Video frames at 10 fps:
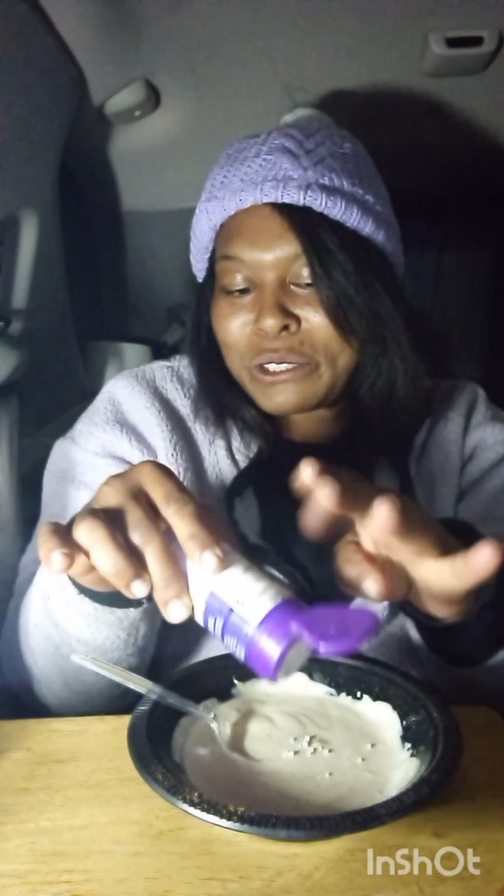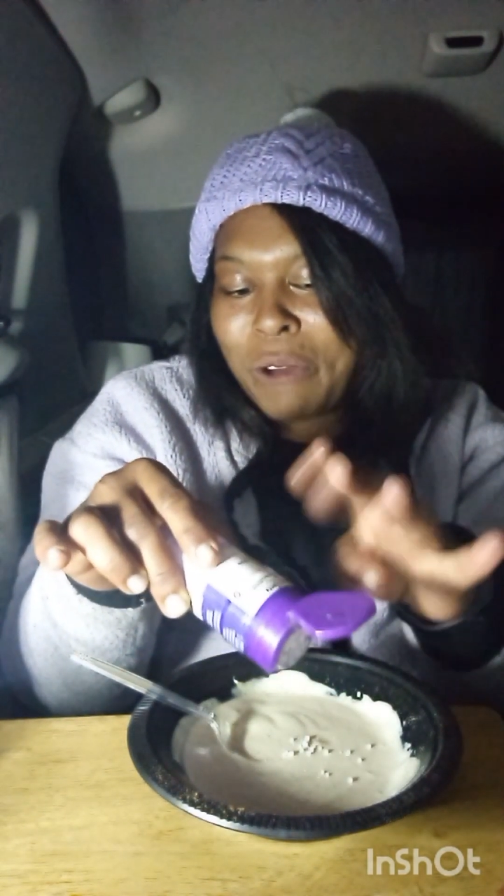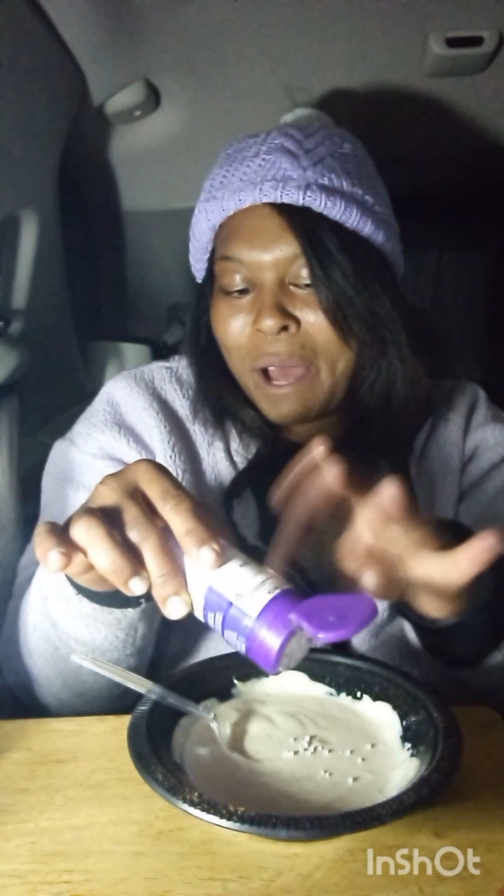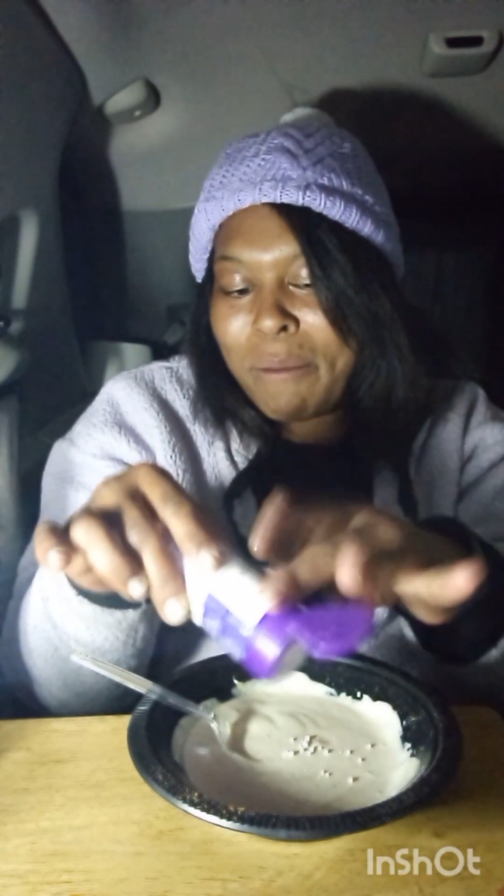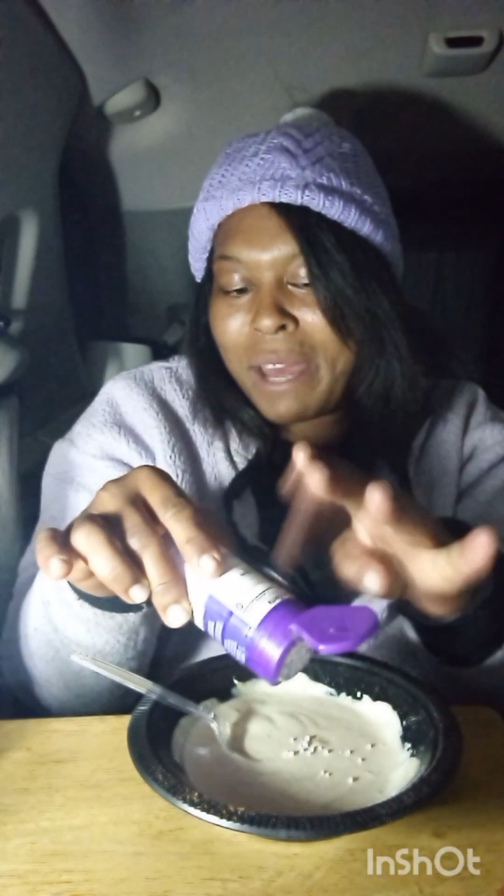So
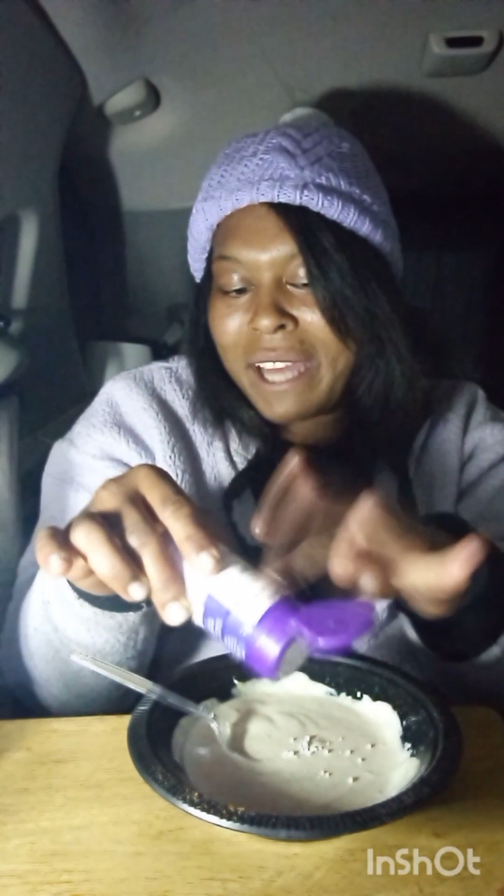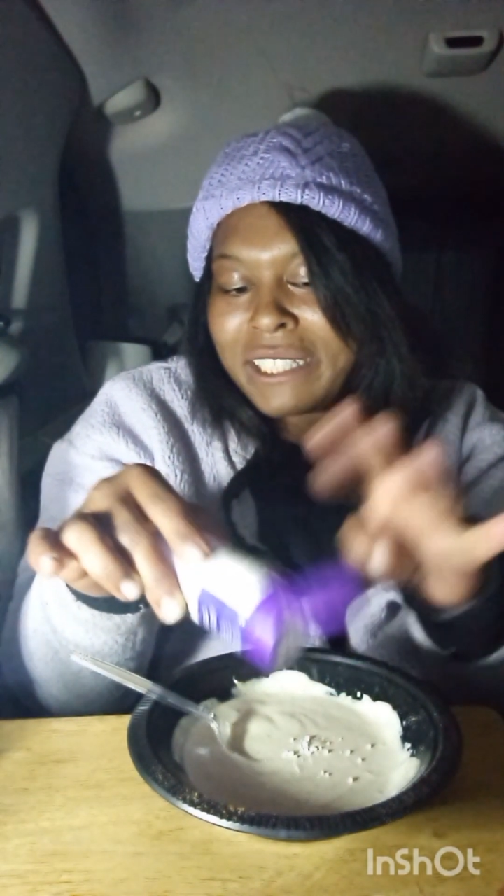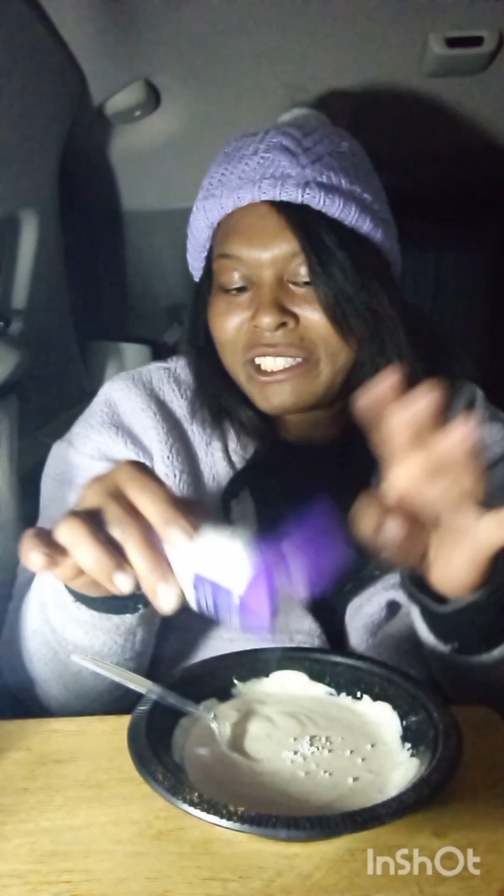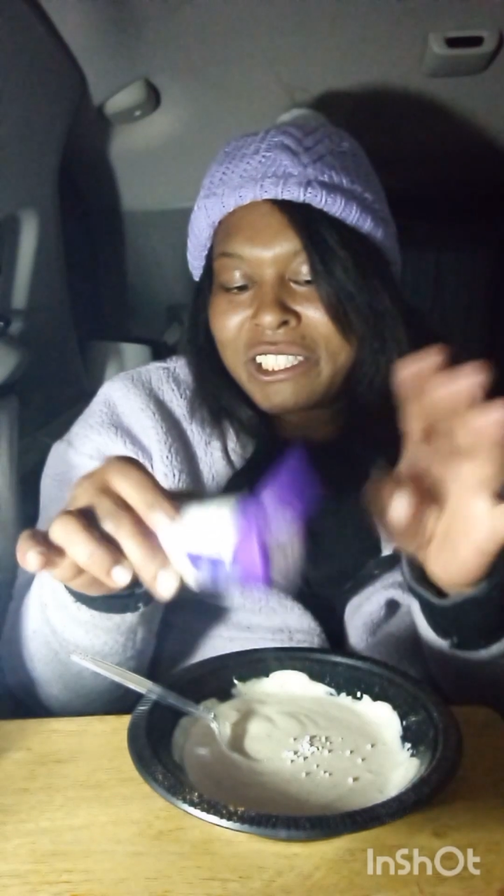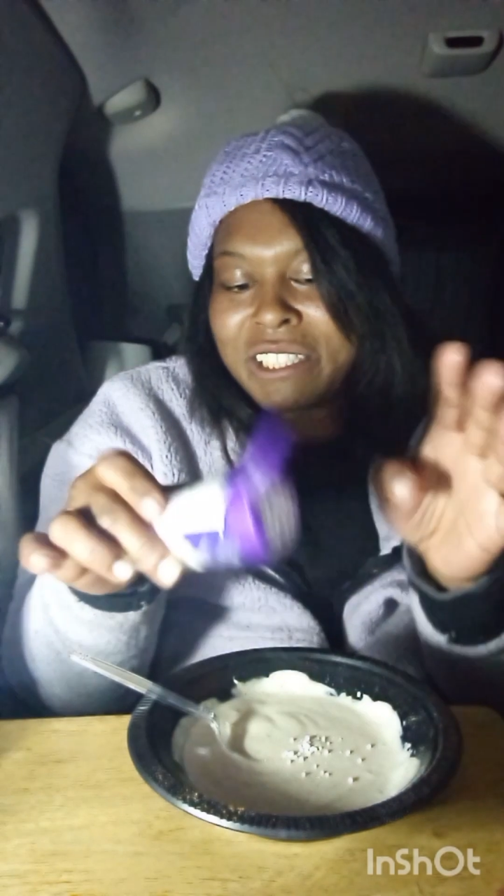I'm
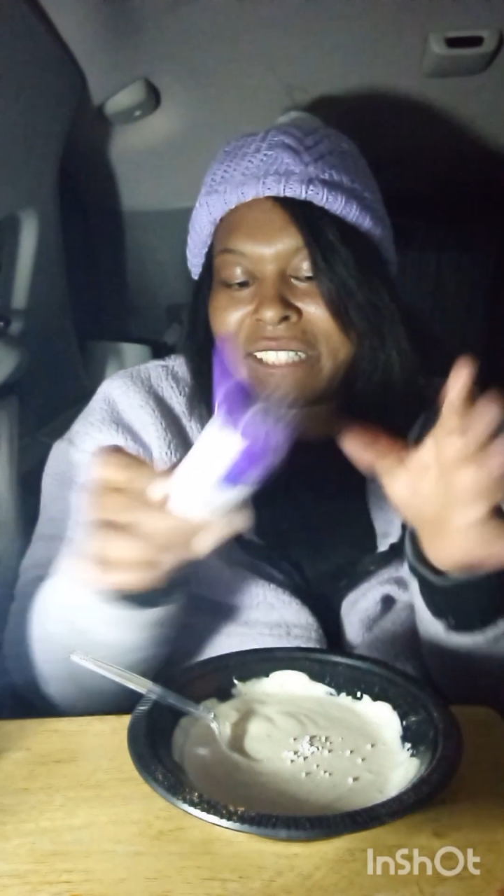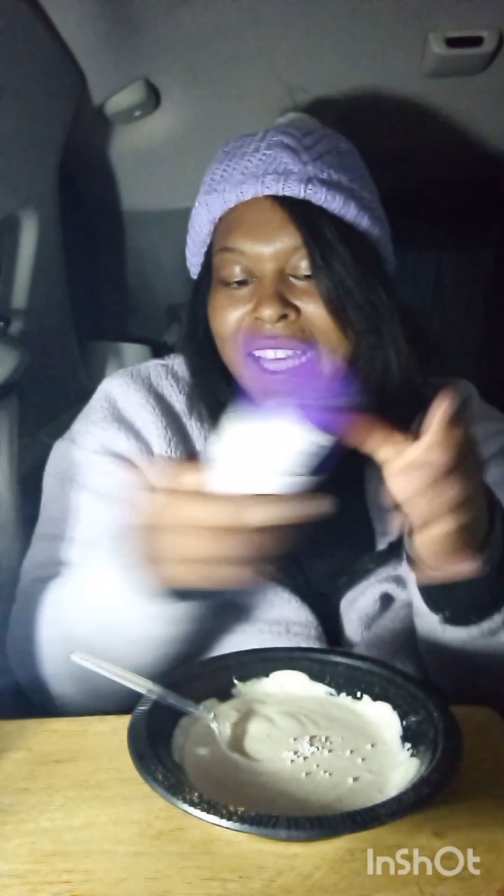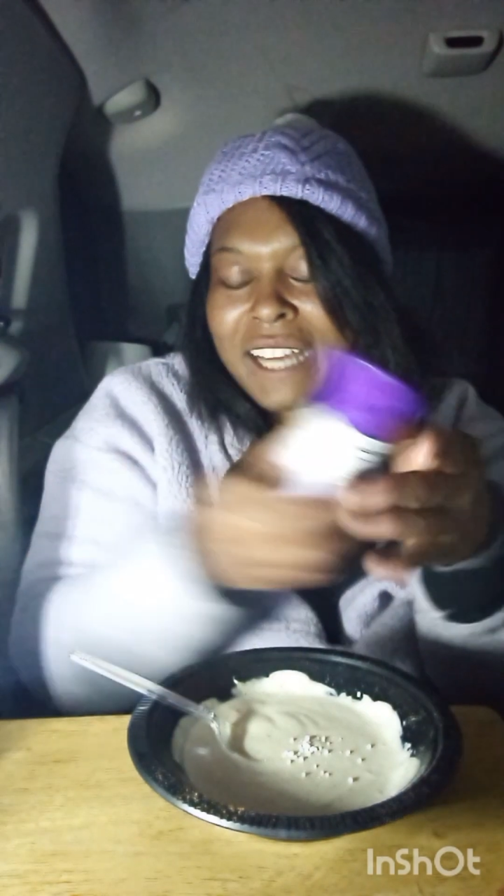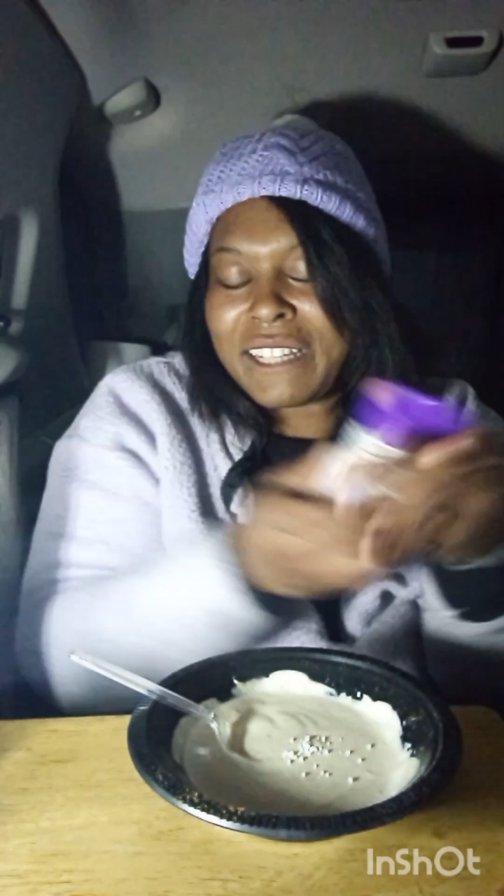adding just that